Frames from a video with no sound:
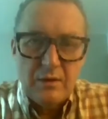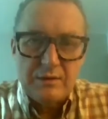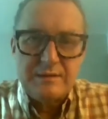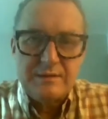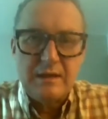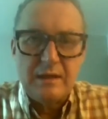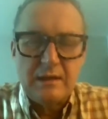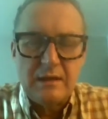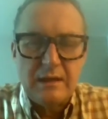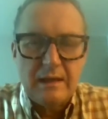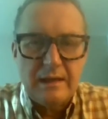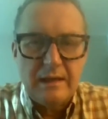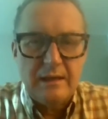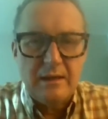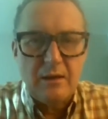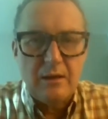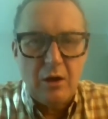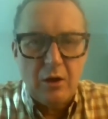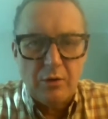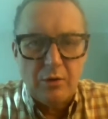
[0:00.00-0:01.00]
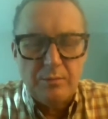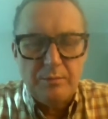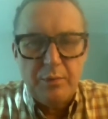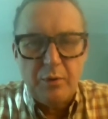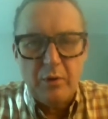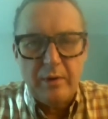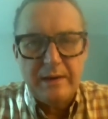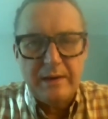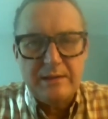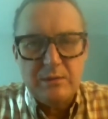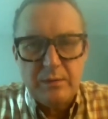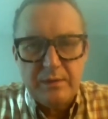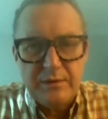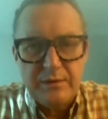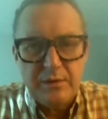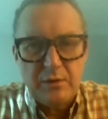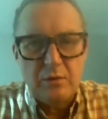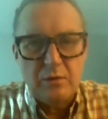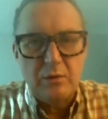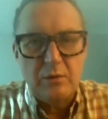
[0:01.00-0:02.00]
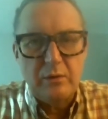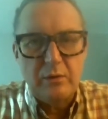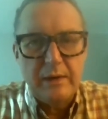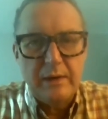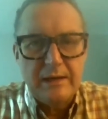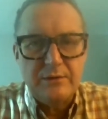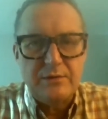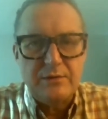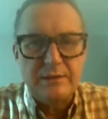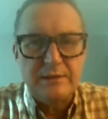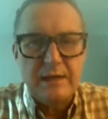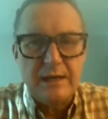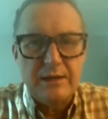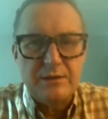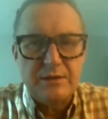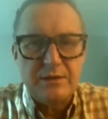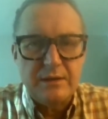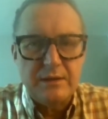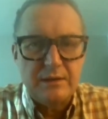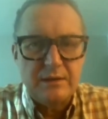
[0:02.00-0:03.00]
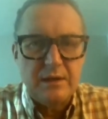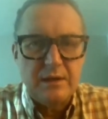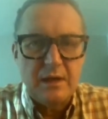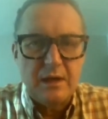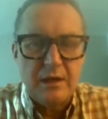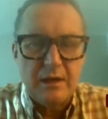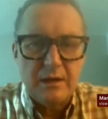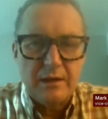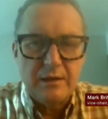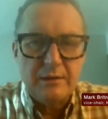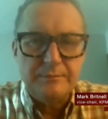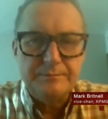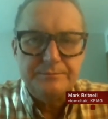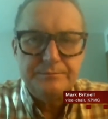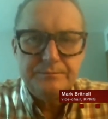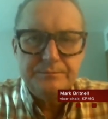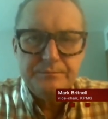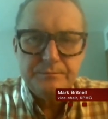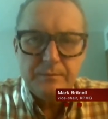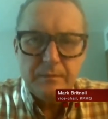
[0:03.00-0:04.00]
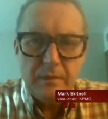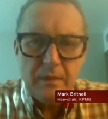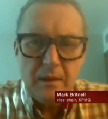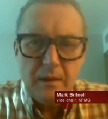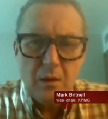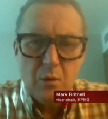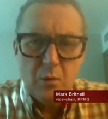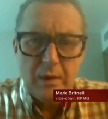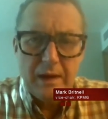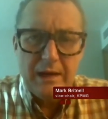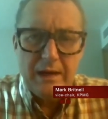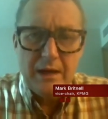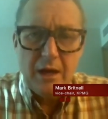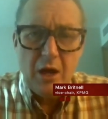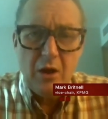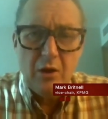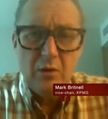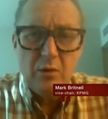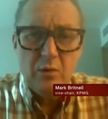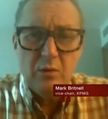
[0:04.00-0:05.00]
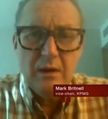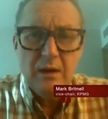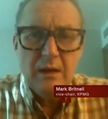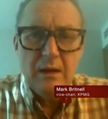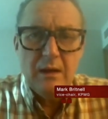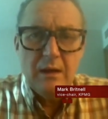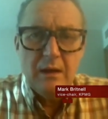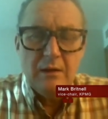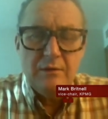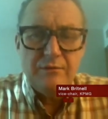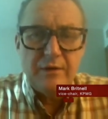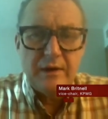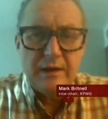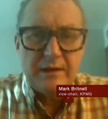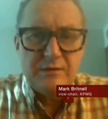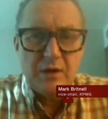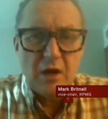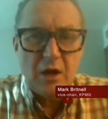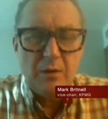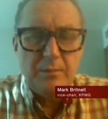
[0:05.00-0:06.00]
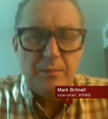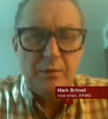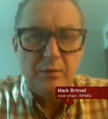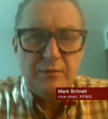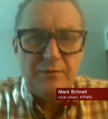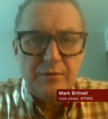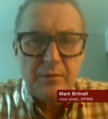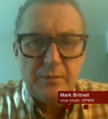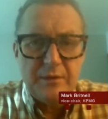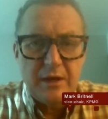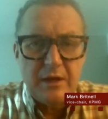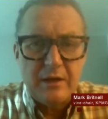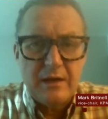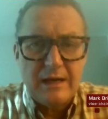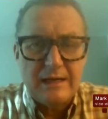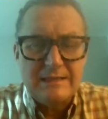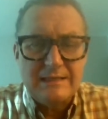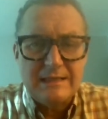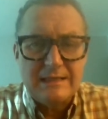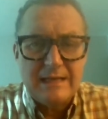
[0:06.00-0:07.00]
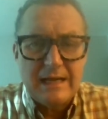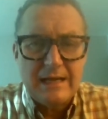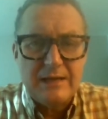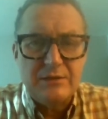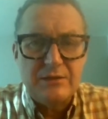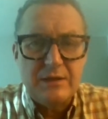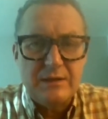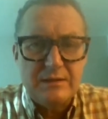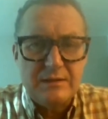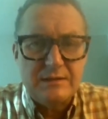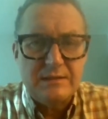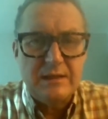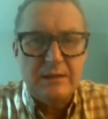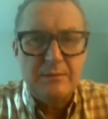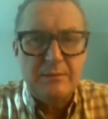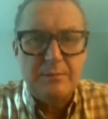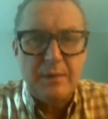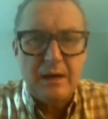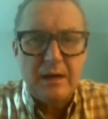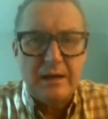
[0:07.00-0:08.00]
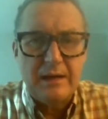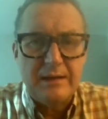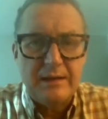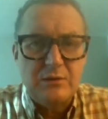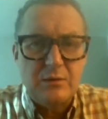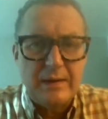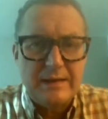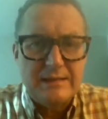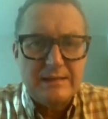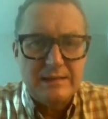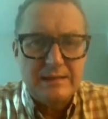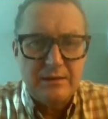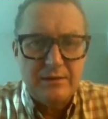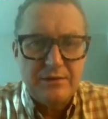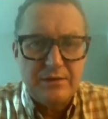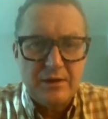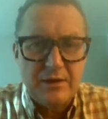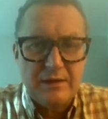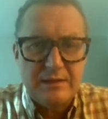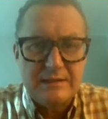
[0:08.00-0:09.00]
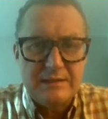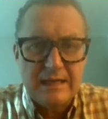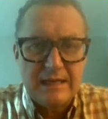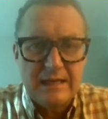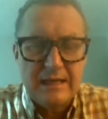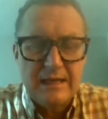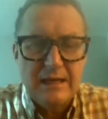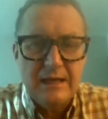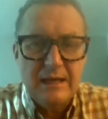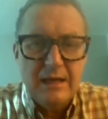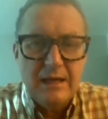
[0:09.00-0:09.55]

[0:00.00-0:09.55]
you're certainly on point with your introduction, Kirk. We know, for example, from the United Nations that by 2030,